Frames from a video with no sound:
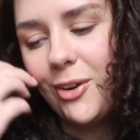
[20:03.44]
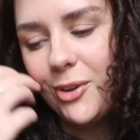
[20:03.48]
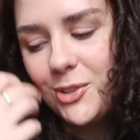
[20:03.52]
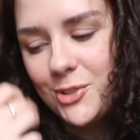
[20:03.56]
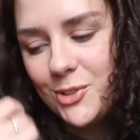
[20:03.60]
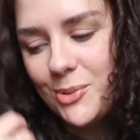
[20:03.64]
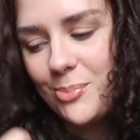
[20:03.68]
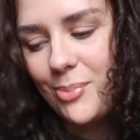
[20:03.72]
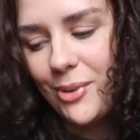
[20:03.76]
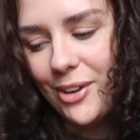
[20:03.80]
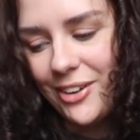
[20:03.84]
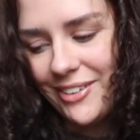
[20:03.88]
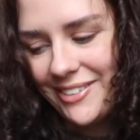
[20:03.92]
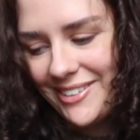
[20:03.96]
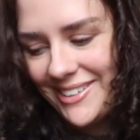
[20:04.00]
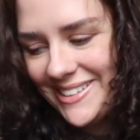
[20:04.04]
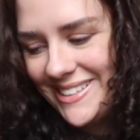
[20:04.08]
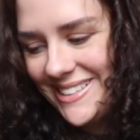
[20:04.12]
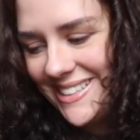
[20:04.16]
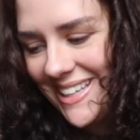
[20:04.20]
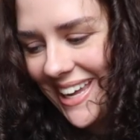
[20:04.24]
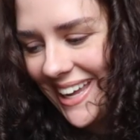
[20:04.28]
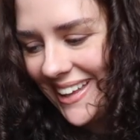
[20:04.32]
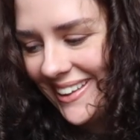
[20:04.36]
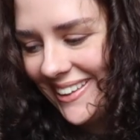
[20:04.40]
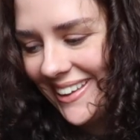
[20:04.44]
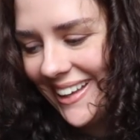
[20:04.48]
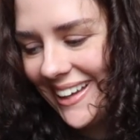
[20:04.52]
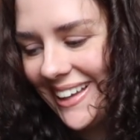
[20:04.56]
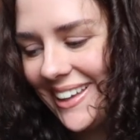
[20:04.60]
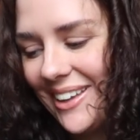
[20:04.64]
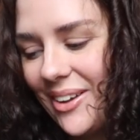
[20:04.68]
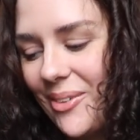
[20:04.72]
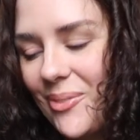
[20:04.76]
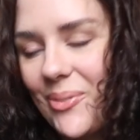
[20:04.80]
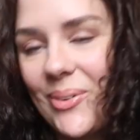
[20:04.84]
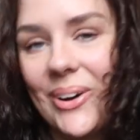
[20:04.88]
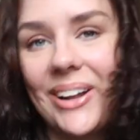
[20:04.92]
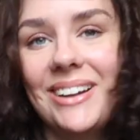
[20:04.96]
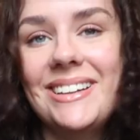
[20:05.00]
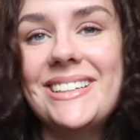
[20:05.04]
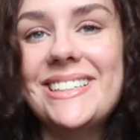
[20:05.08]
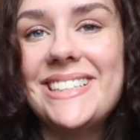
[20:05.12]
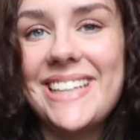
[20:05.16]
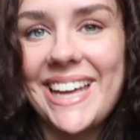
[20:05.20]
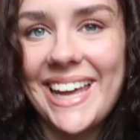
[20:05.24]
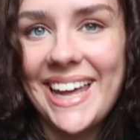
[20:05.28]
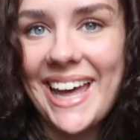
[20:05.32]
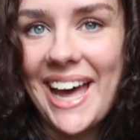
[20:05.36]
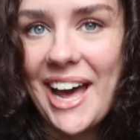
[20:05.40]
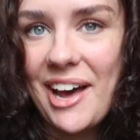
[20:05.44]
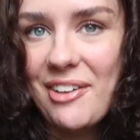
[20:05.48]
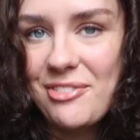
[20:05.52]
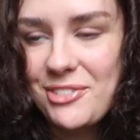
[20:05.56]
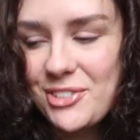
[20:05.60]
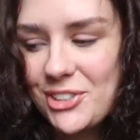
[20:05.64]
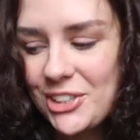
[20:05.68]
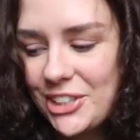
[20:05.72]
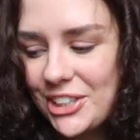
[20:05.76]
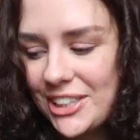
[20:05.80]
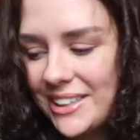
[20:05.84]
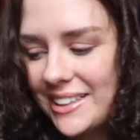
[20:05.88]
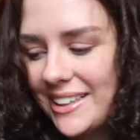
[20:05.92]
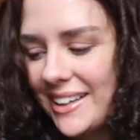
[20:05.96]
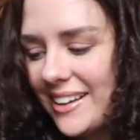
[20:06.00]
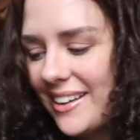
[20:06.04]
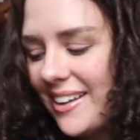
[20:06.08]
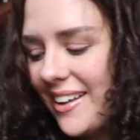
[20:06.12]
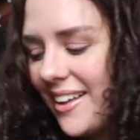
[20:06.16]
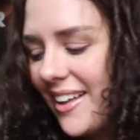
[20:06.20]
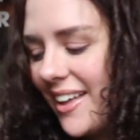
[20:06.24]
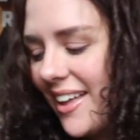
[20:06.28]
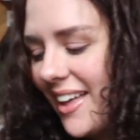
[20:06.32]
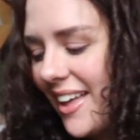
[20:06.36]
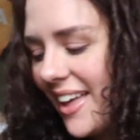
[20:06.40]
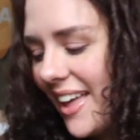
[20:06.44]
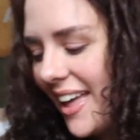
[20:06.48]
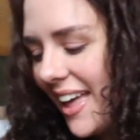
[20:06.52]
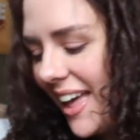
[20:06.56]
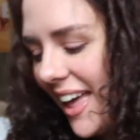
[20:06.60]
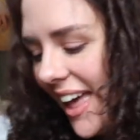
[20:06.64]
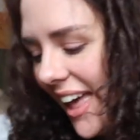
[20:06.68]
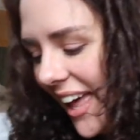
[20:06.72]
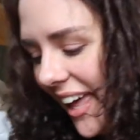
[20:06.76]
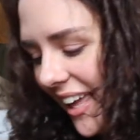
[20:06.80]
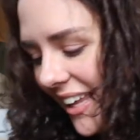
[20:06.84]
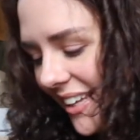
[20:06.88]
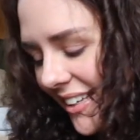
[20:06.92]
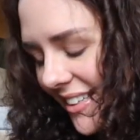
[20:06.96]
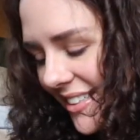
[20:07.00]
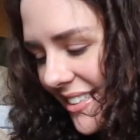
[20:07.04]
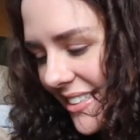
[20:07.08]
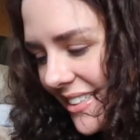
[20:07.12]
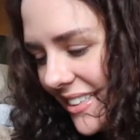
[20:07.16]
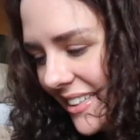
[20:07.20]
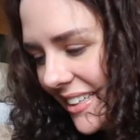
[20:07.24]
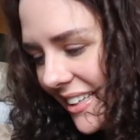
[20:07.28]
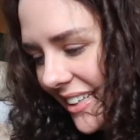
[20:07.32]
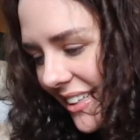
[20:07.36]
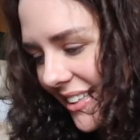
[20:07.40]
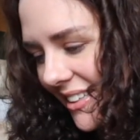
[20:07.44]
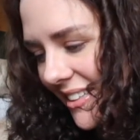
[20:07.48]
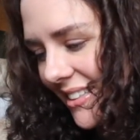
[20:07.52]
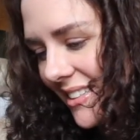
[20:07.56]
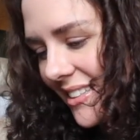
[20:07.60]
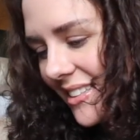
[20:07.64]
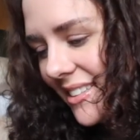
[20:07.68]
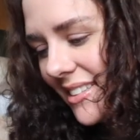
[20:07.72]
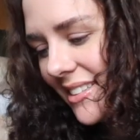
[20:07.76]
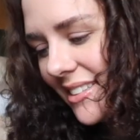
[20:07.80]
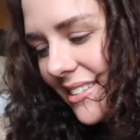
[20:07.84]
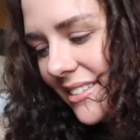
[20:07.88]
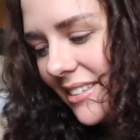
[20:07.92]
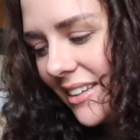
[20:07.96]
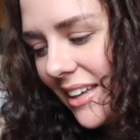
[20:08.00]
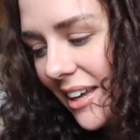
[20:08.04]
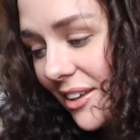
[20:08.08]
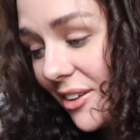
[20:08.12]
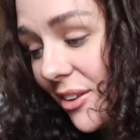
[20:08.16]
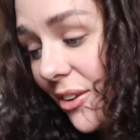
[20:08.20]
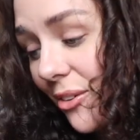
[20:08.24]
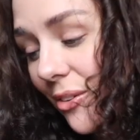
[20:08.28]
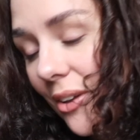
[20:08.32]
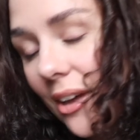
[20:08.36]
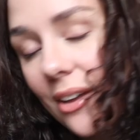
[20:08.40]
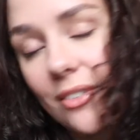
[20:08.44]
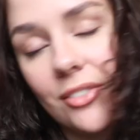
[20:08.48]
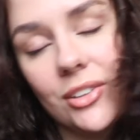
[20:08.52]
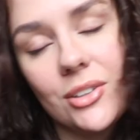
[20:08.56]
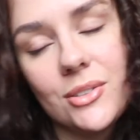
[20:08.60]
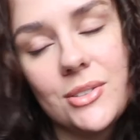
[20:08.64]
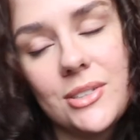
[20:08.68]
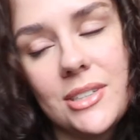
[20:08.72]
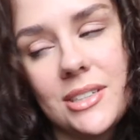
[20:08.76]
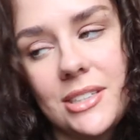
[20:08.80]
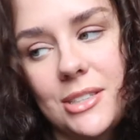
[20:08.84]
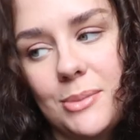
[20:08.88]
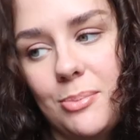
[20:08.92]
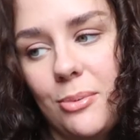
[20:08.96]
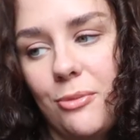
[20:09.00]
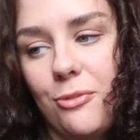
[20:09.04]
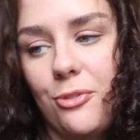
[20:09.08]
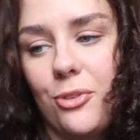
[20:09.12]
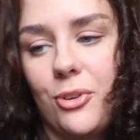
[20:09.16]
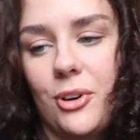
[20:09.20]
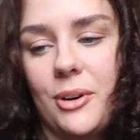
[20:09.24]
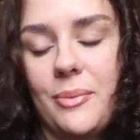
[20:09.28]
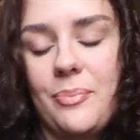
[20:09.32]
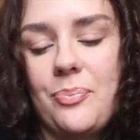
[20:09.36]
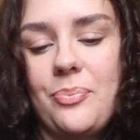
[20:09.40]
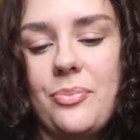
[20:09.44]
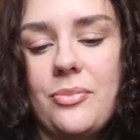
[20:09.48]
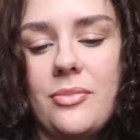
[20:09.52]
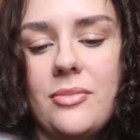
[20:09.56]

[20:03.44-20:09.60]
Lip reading: I also bought on sale like one day after, and I've used this before.